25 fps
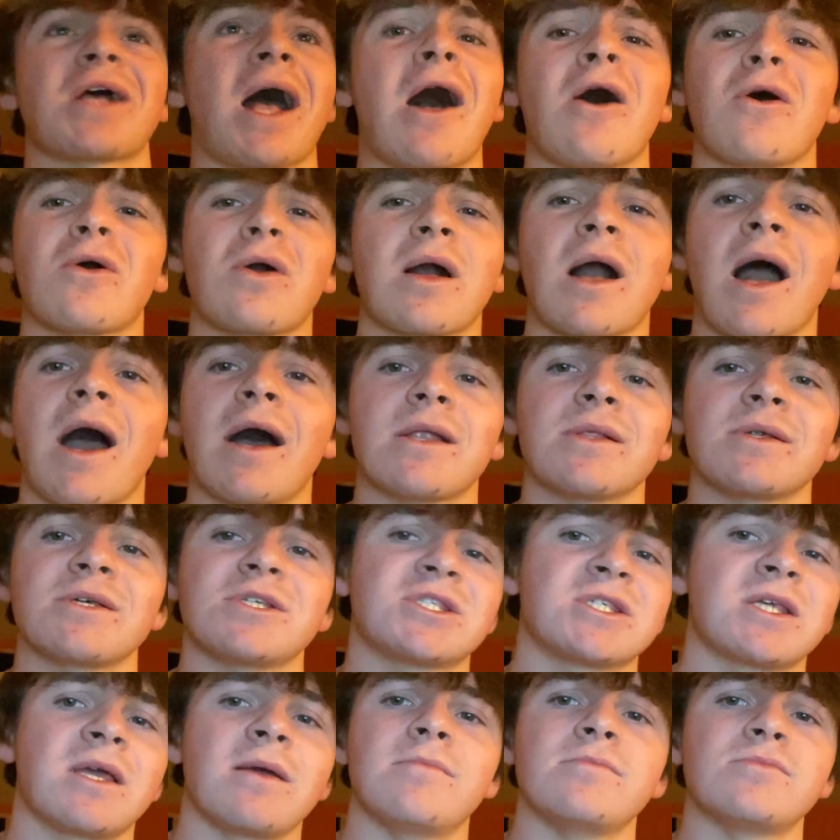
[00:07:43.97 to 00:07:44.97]
I'll kind of like
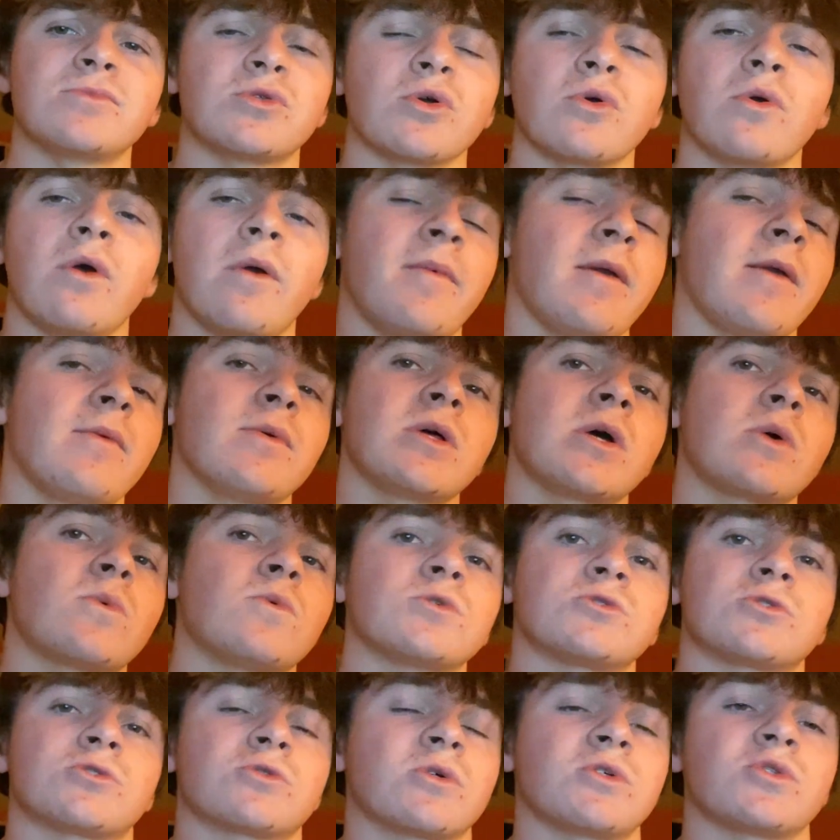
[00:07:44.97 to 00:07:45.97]
skim through it maybe like
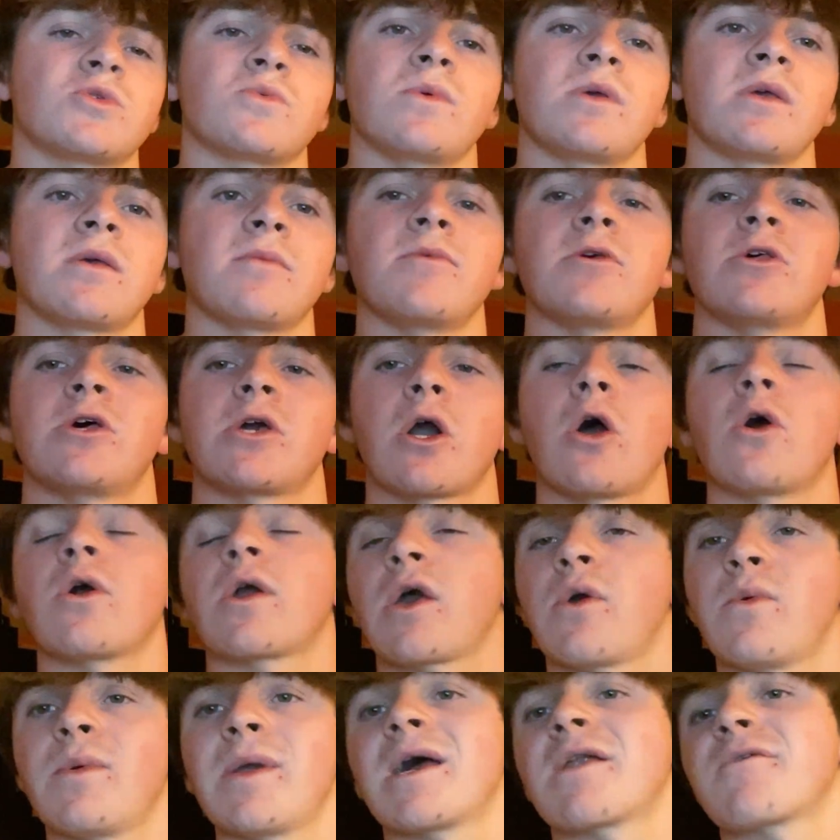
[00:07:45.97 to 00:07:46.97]
once or twice a week and be like,
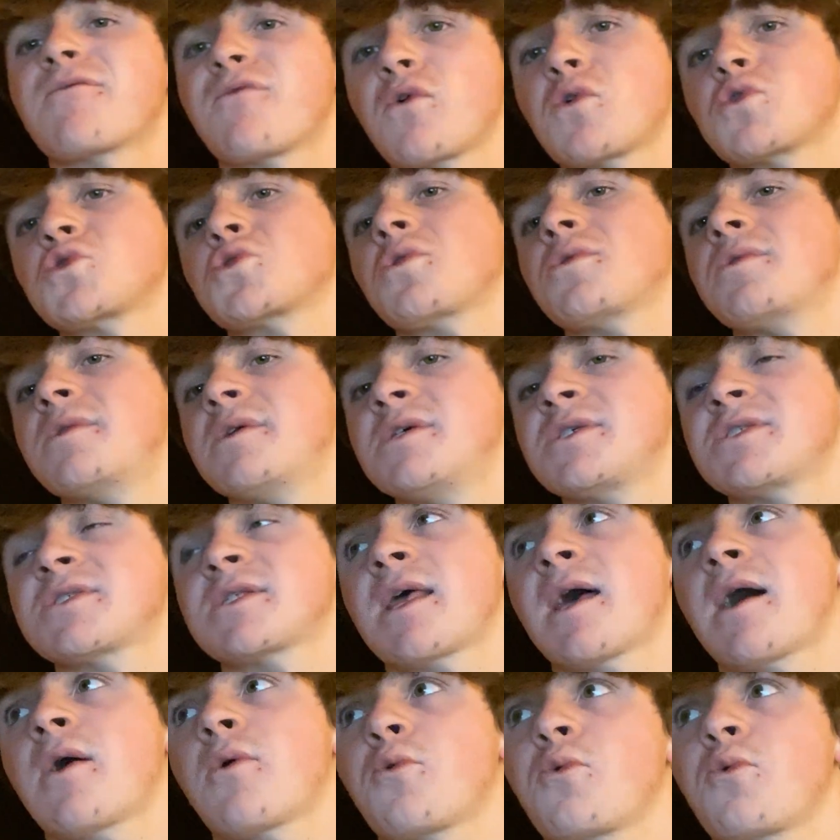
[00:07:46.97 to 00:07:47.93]
okay, we got to focus on this now,